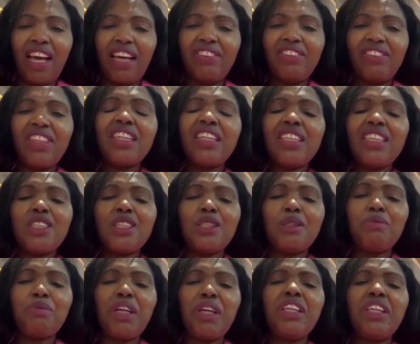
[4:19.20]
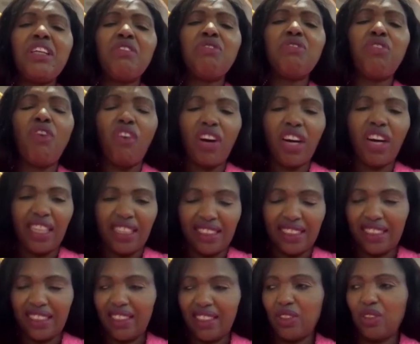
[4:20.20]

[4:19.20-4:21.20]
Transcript: think it's remaining focused.